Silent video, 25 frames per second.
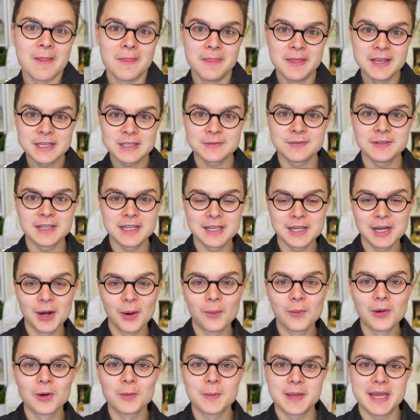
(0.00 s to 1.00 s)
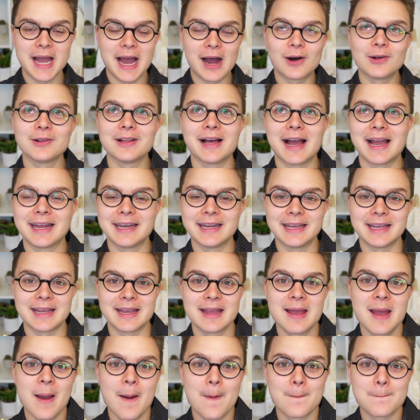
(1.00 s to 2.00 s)
This video will be
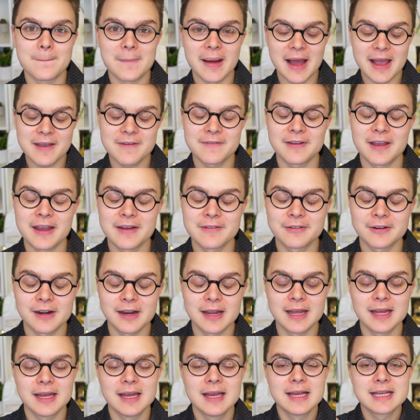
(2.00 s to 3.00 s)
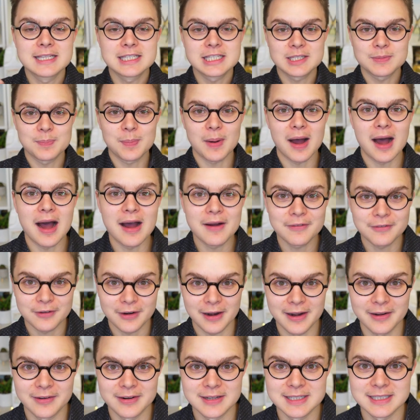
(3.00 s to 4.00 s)
outlining my favorite spa
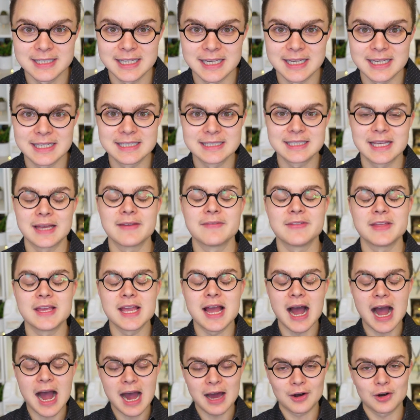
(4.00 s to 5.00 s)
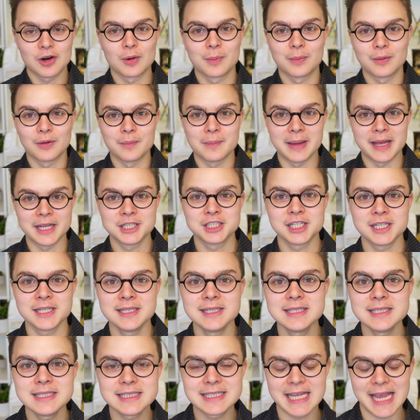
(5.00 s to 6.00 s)
fragrances, the honorable
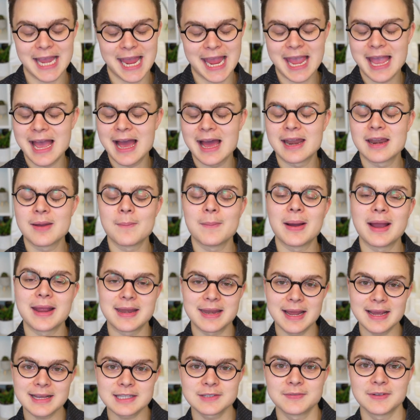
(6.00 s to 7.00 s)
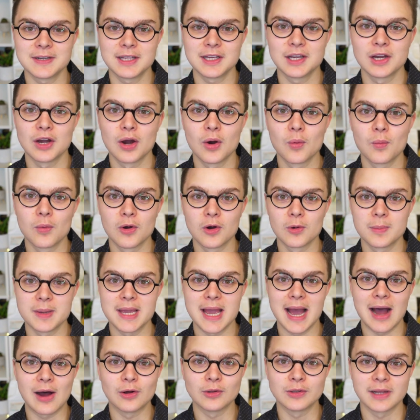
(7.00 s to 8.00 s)
mentions, and my next video will
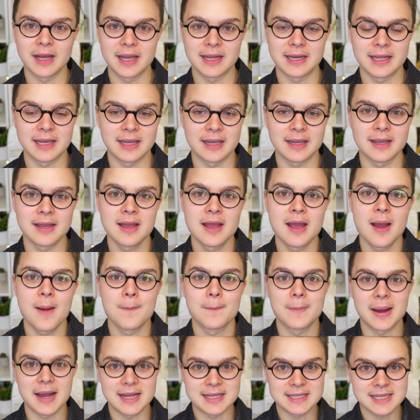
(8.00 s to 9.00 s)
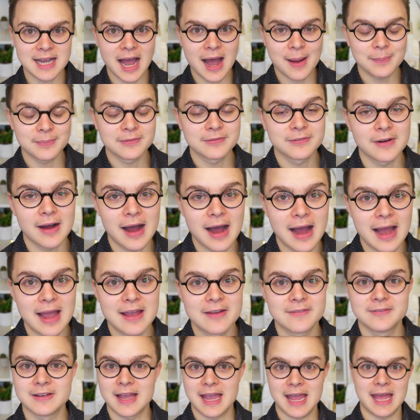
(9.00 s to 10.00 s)
be outlining my top
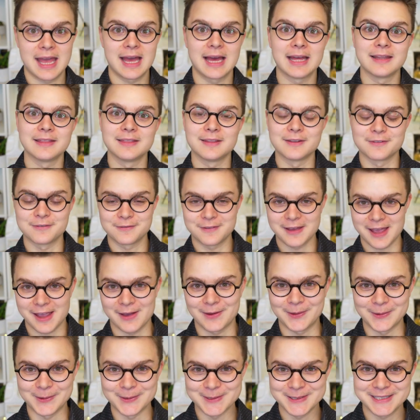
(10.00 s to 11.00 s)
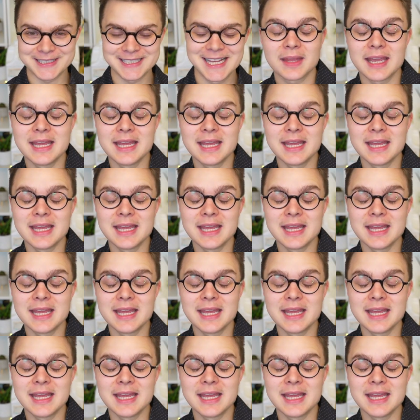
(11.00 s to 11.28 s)
five and the fails.